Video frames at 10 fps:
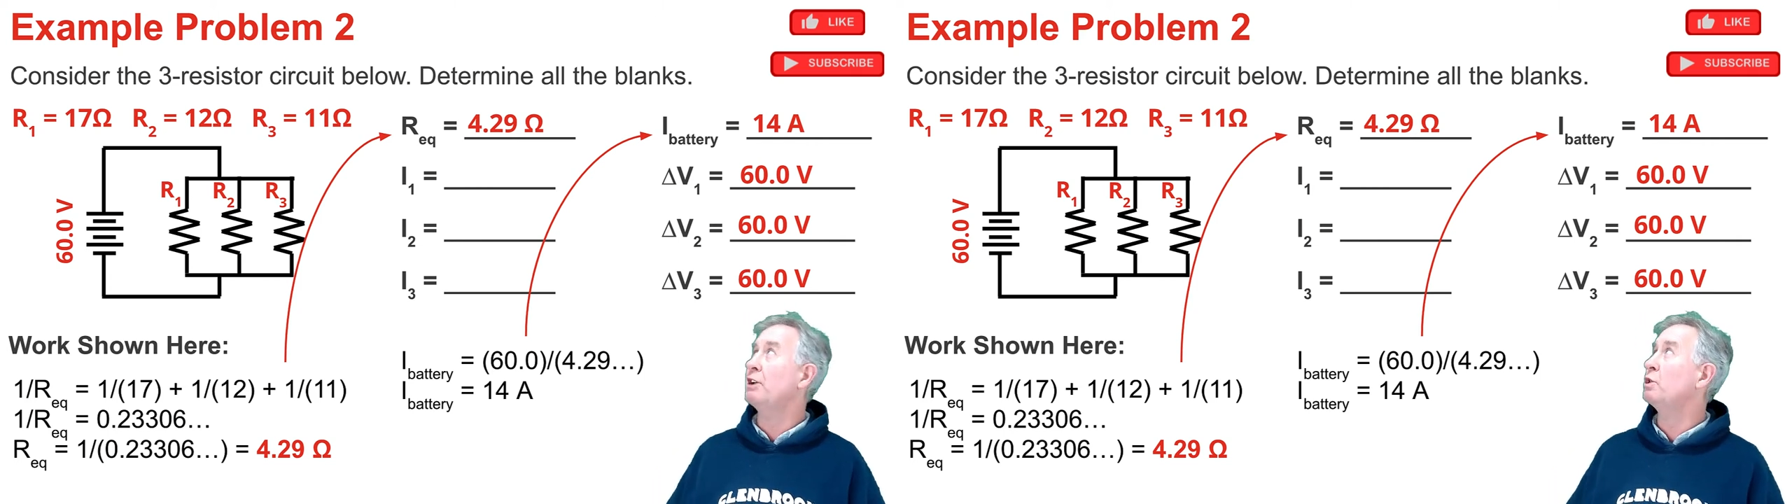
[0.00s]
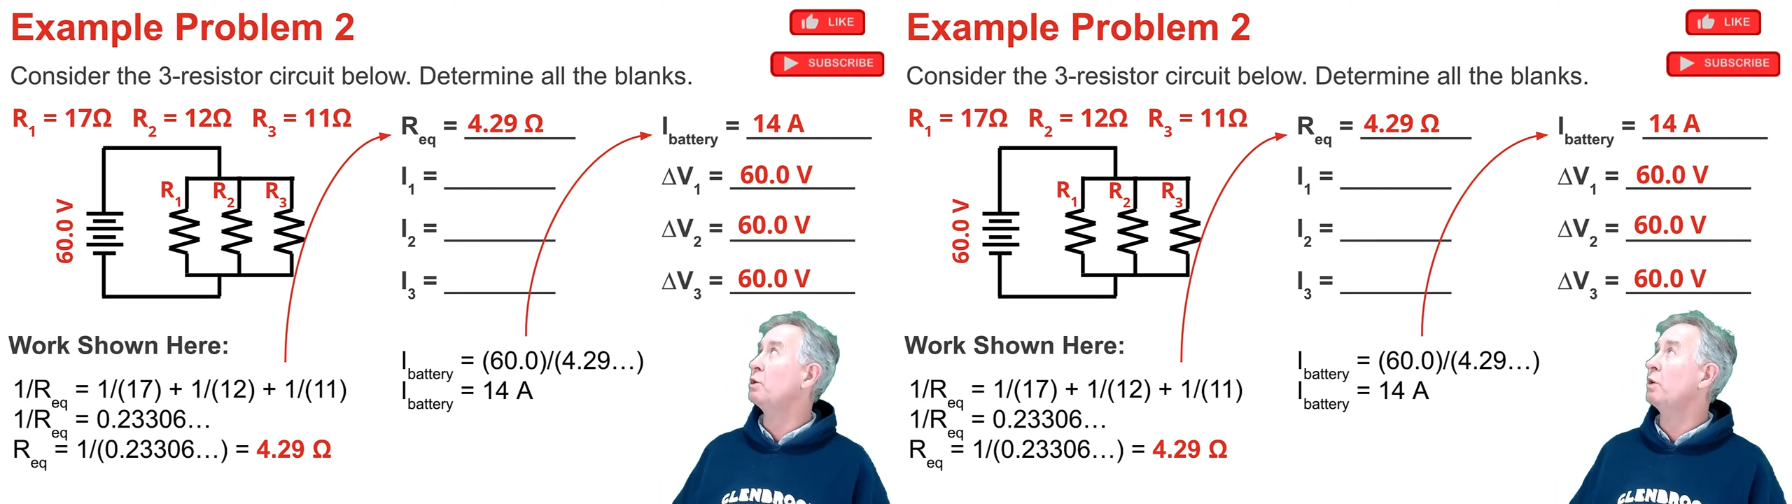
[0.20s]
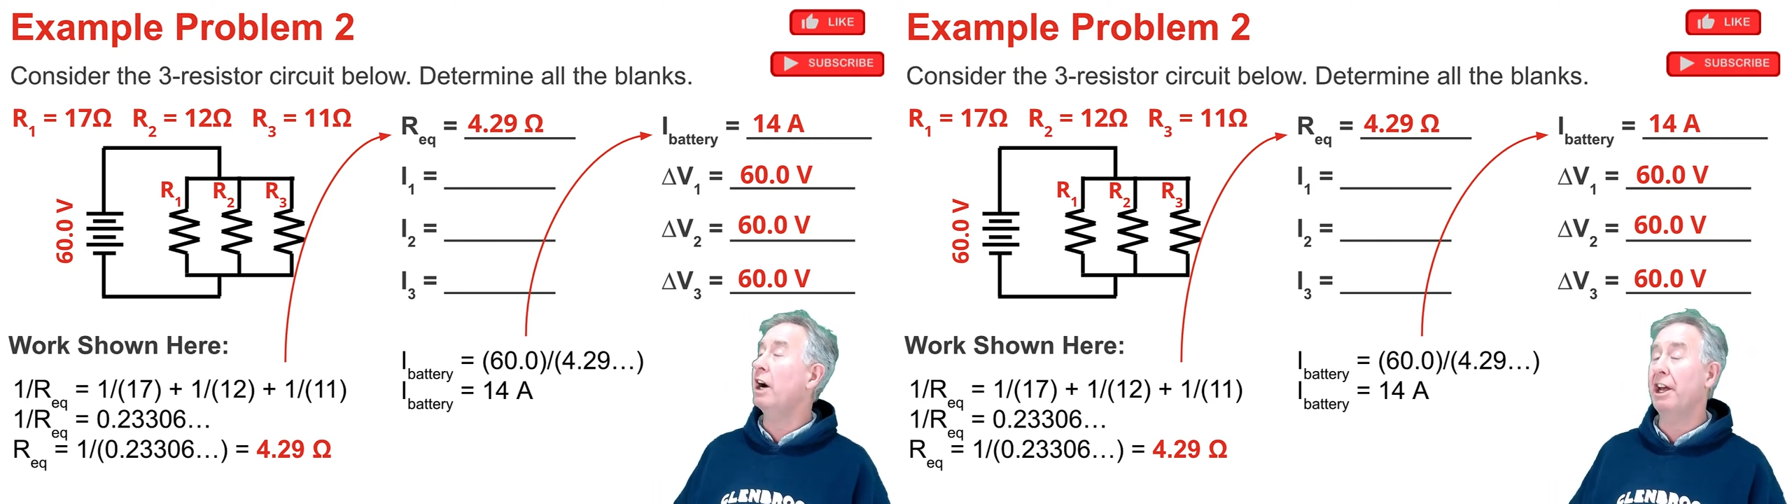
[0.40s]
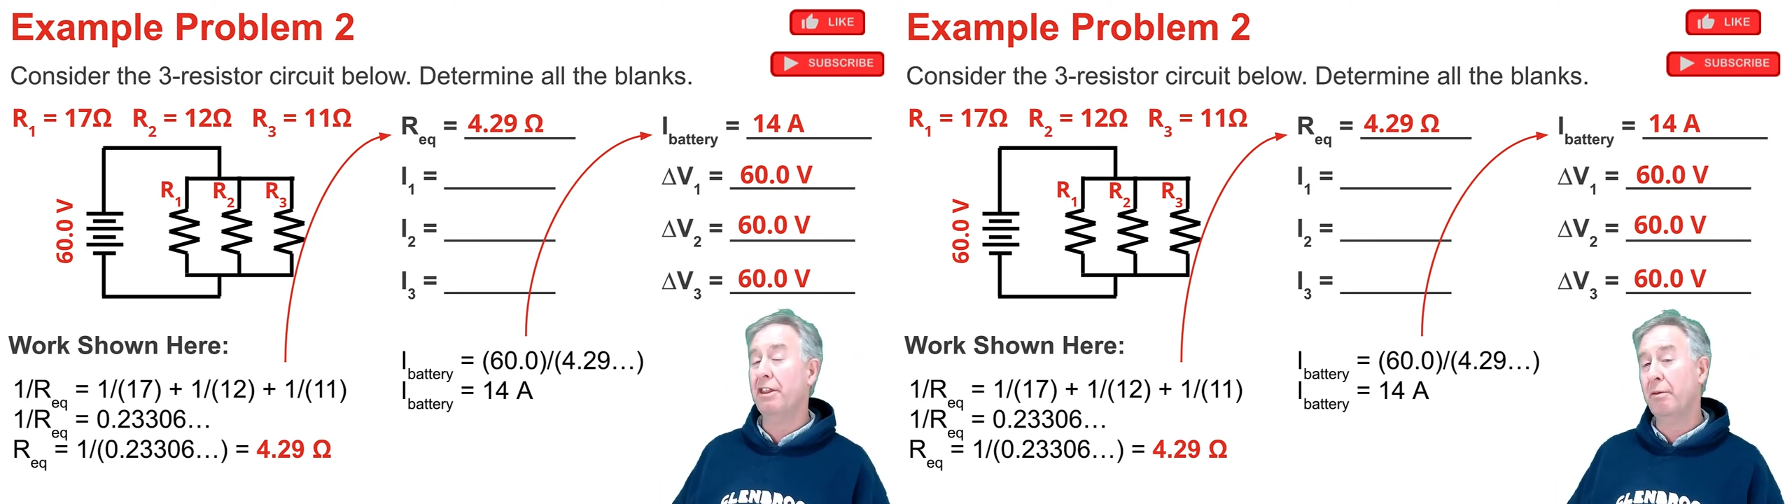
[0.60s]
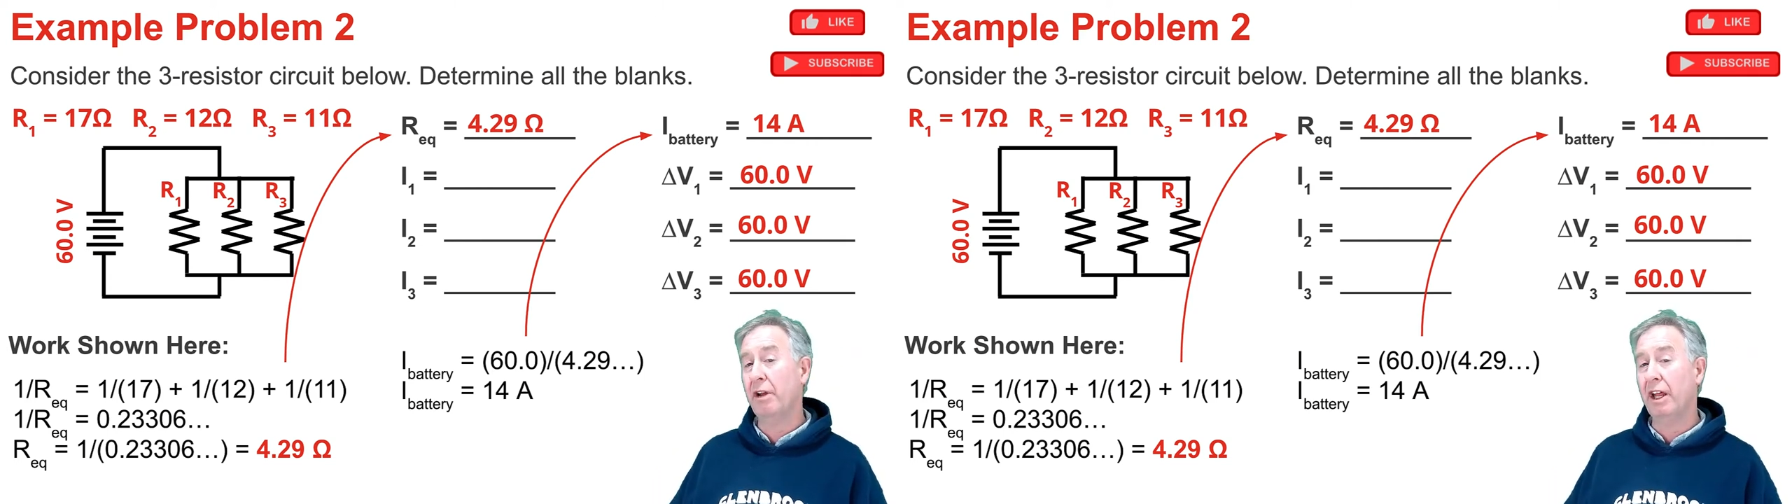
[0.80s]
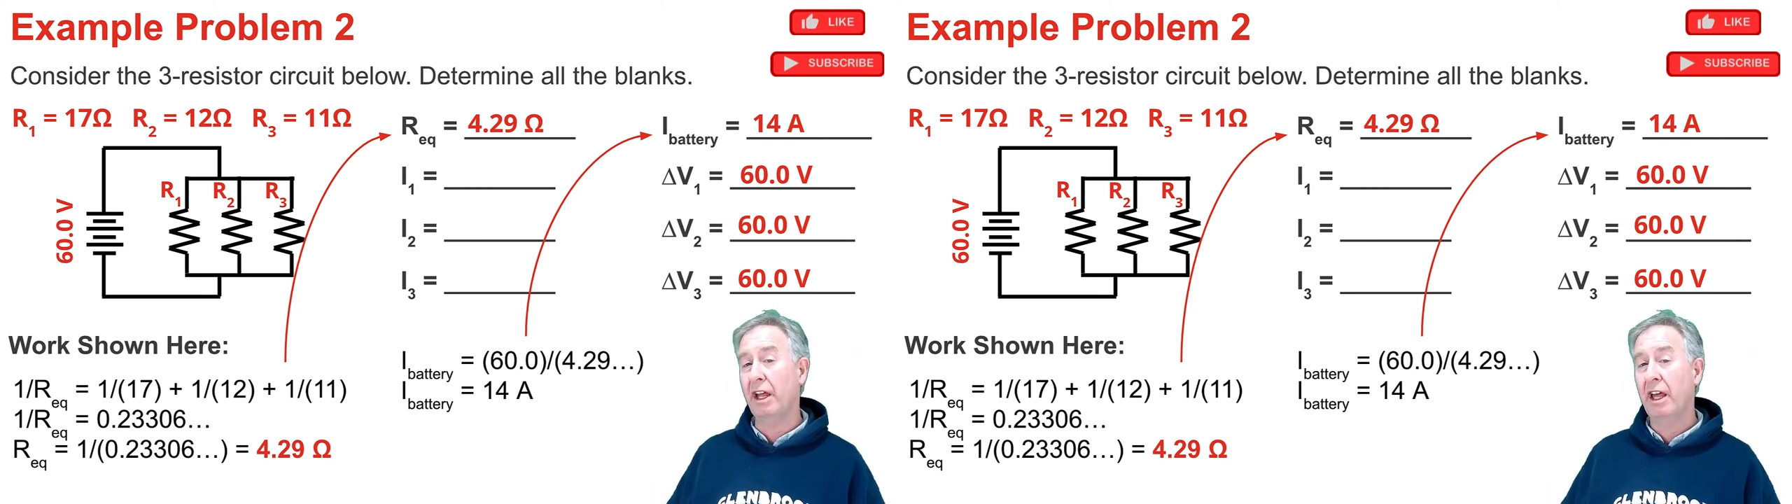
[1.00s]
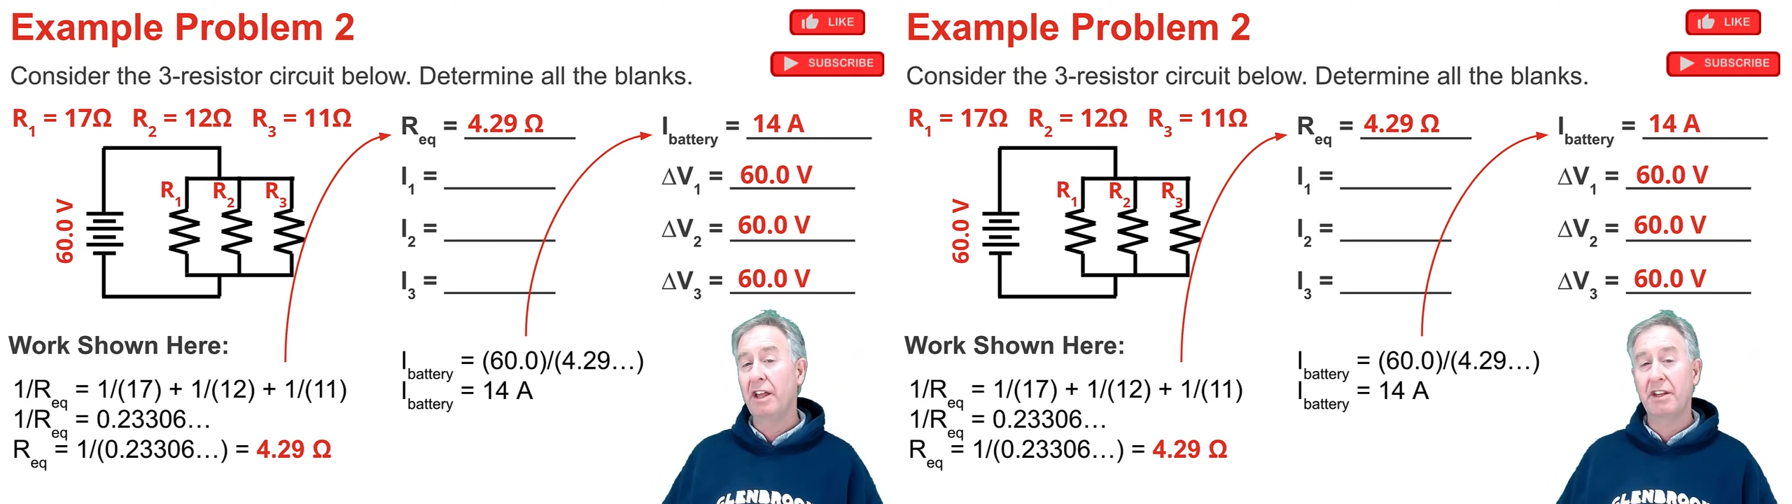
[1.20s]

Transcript: I2, I3.